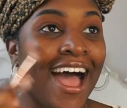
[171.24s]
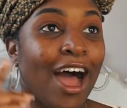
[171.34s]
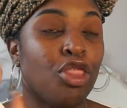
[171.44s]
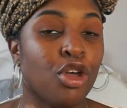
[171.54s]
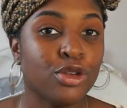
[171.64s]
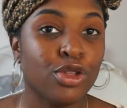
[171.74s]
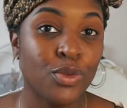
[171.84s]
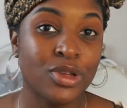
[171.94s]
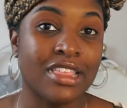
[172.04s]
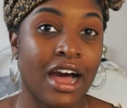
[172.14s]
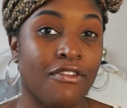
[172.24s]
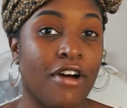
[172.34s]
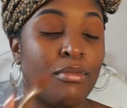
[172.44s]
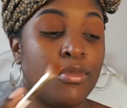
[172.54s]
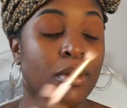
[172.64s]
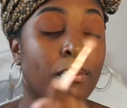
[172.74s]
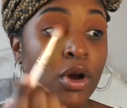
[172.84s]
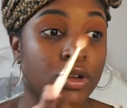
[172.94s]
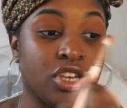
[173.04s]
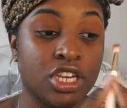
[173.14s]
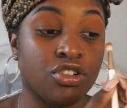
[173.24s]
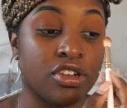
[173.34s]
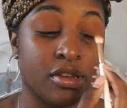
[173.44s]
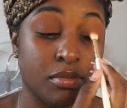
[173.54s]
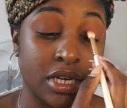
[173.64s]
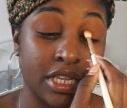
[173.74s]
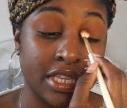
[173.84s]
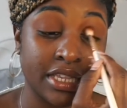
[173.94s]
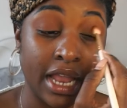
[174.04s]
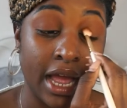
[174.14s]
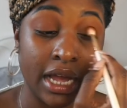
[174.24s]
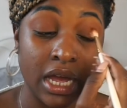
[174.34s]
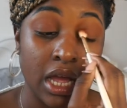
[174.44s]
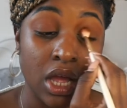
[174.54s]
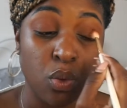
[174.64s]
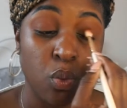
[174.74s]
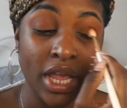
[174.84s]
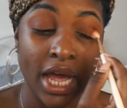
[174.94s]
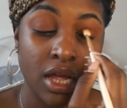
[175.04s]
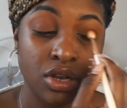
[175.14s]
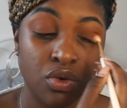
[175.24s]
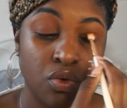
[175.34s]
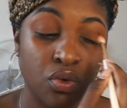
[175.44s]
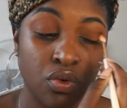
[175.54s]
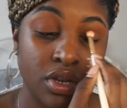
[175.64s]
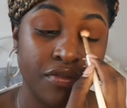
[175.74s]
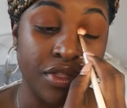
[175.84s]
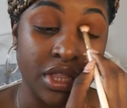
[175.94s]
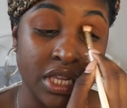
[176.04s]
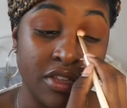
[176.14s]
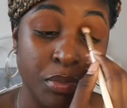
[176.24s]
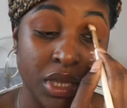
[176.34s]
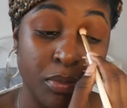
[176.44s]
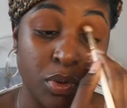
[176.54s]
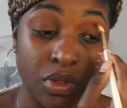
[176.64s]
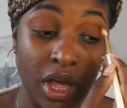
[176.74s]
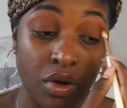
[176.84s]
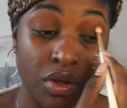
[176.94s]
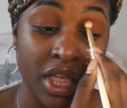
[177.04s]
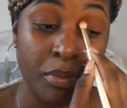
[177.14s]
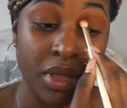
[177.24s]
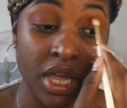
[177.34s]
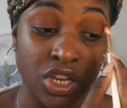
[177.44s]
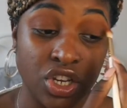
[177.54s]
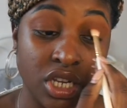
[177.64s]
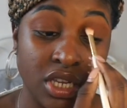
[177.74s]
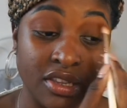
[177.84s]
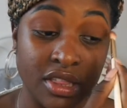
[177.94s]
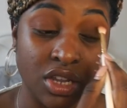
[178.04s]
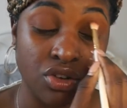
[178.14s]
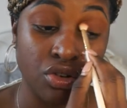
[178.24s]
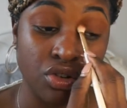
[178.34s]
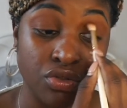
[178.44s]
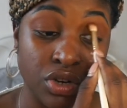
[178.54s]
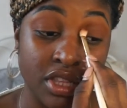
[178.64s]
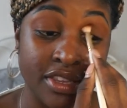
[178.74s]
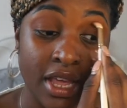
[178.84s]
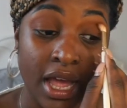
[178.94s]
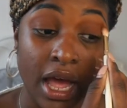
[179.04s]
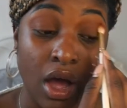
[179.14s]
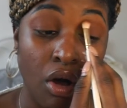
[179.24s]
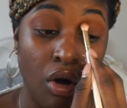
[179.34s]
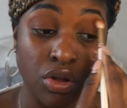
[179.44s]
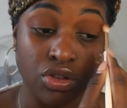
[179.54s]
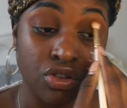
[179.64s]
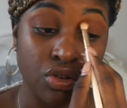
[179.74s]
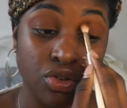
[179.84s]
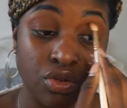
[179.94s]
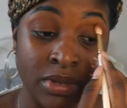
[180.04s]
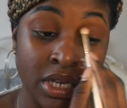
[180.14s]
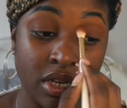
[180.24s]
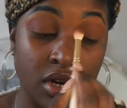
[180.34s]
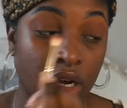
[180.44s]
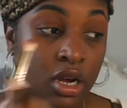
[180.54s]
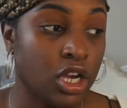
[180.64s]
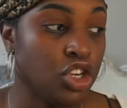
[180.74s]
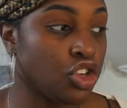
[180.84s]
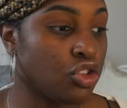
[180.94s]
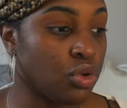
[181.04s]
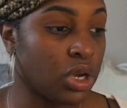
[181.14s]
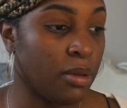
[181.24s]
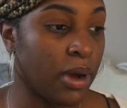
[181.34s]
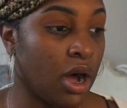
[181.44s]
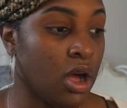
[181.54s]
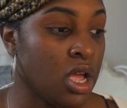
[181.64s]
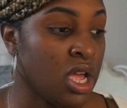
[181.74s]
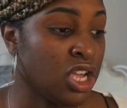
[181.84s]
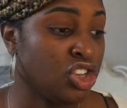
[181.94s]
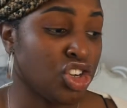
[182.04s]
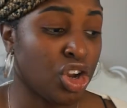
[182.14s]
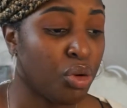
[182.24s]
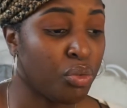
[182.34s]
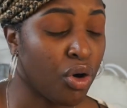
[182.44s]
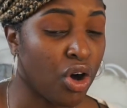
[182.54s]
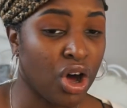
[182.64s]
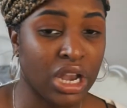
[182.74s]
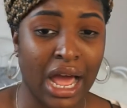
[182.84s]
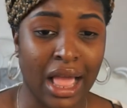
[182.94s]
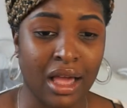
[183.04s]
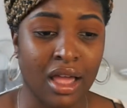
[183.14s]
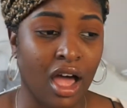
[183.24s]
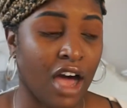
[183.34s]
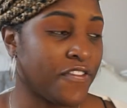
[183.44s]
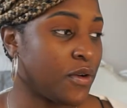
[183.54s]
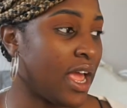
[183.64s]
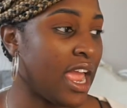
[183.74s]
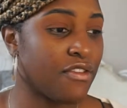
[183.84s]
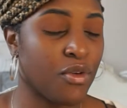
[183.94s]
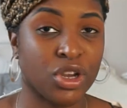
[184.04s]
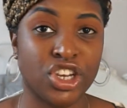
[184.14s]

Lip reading: and those are the ones that I found most interesting because it's like, we had all of these people that got their PhDs and their doctorates on social media just talking about, do you know what, like, I feel like everyone